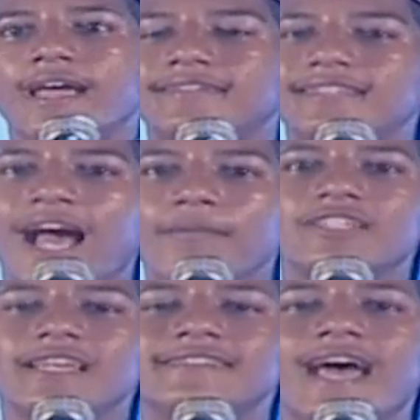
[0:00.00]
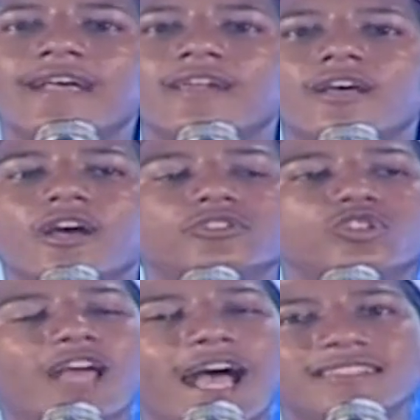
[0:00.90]
Islam says that,
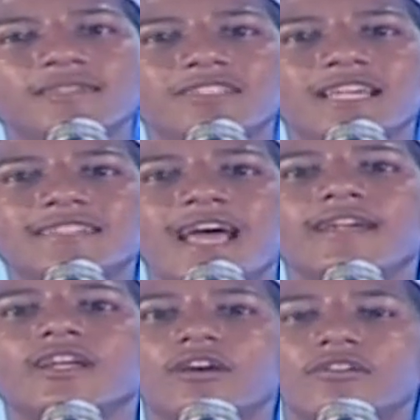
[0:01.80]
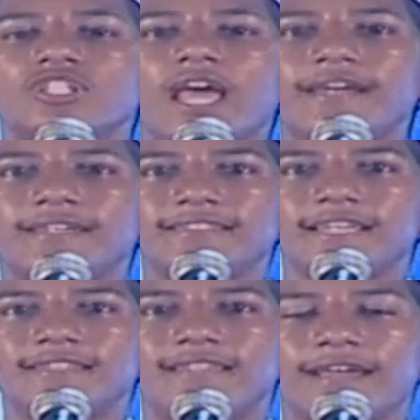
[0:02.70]
Judaism says that, Christianity
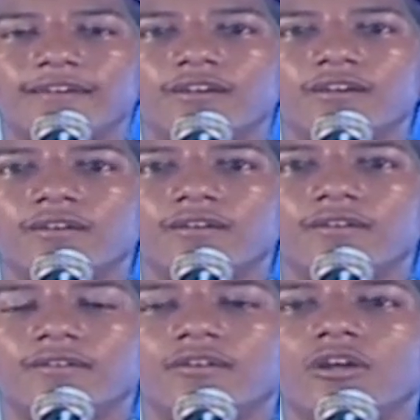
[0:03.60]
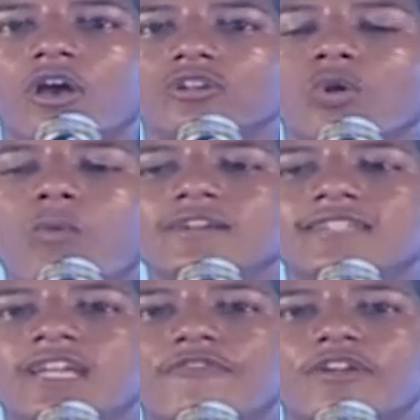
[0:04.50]
says that. So what's
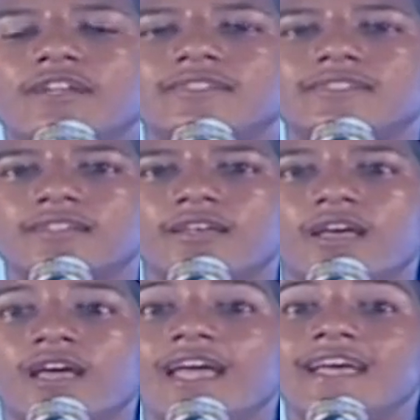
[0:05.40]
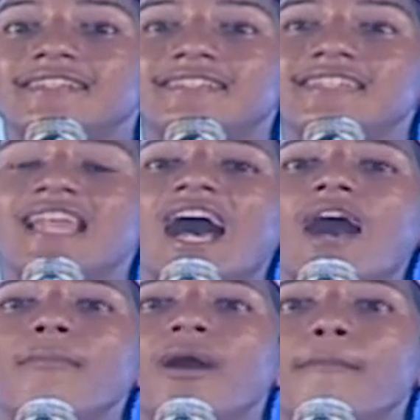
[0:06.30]
the difference?
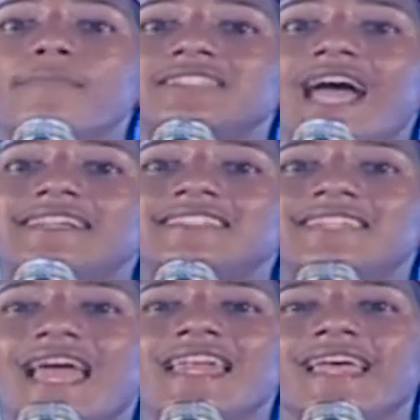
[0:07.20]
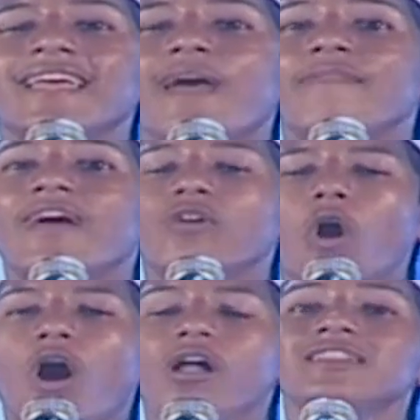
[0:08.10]
Islam, besides telling that
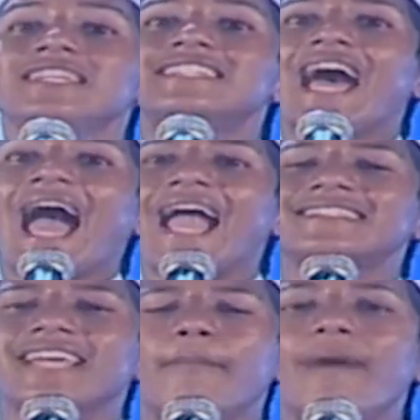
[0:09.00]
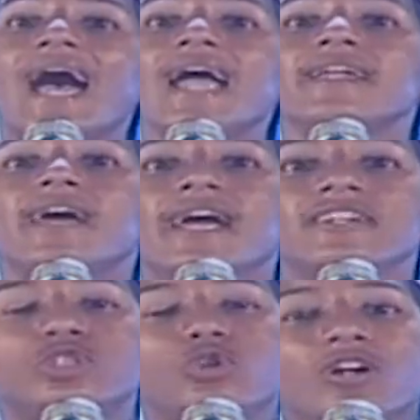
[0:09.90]
all these acts are bad,
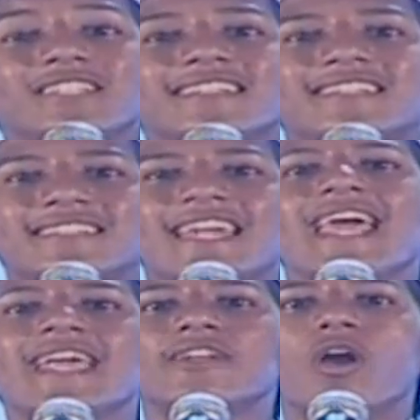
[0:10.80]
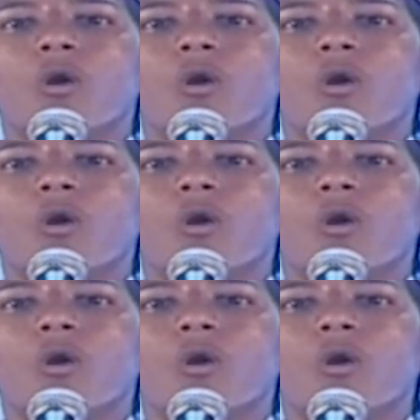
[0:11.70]
it shows a state